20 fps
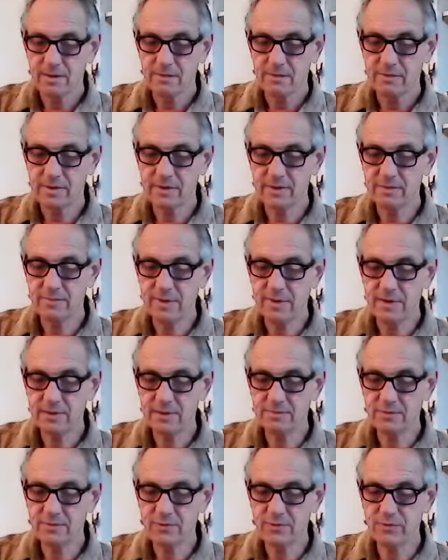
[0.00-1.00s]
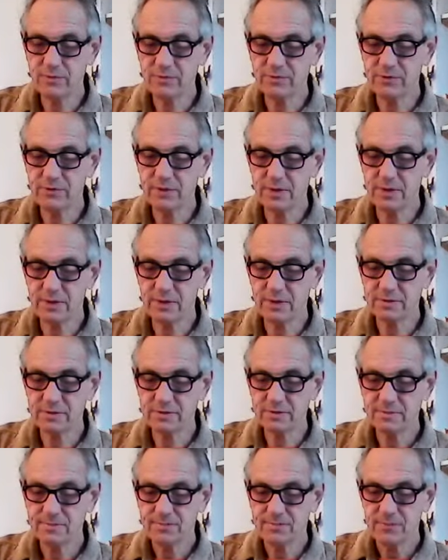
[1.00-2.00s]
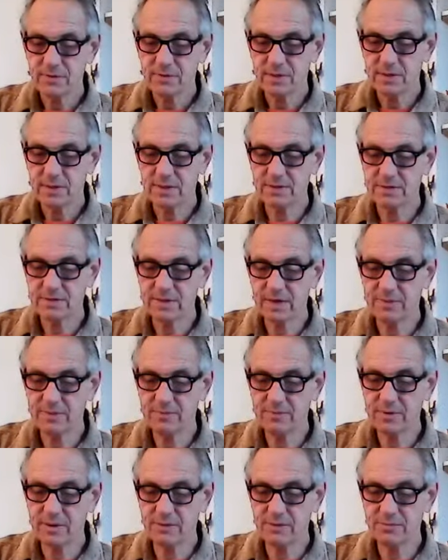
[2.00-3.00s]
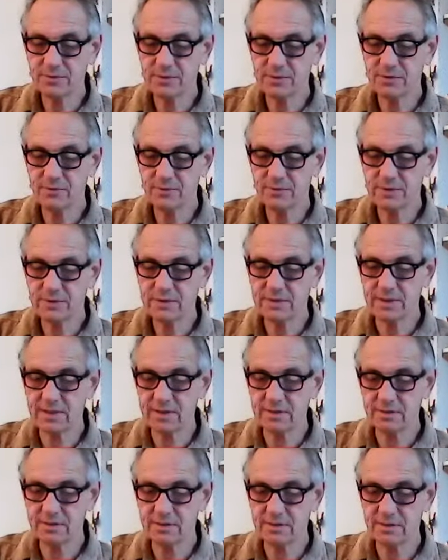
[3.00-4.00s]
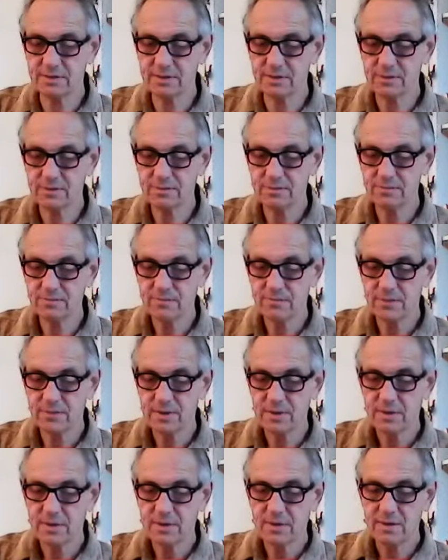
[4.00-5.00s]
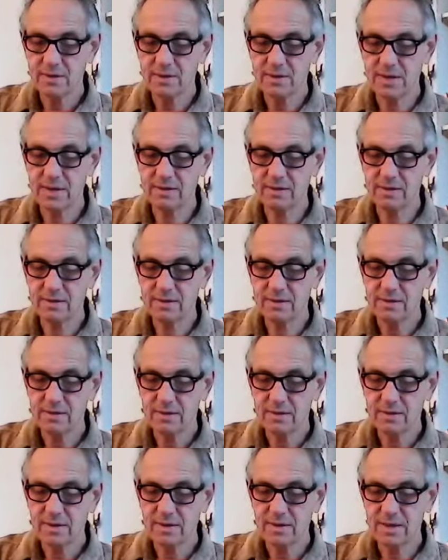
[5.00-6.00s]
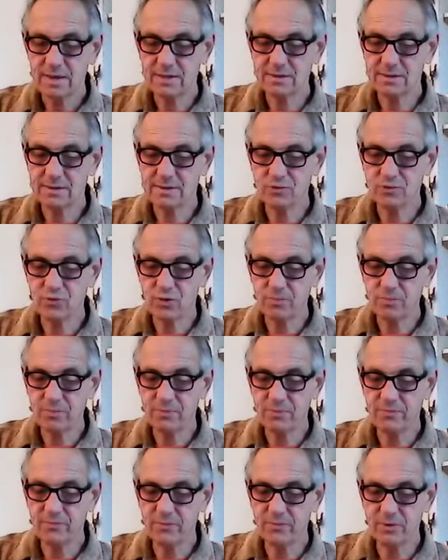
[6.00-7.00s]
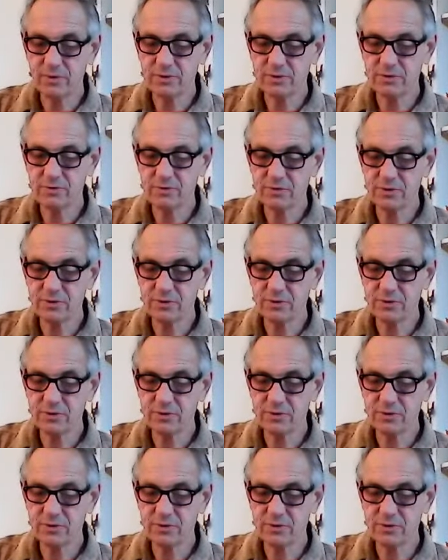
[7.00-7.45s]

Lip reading: When the mind moves not and time comes to a standstill, then, as the drop of water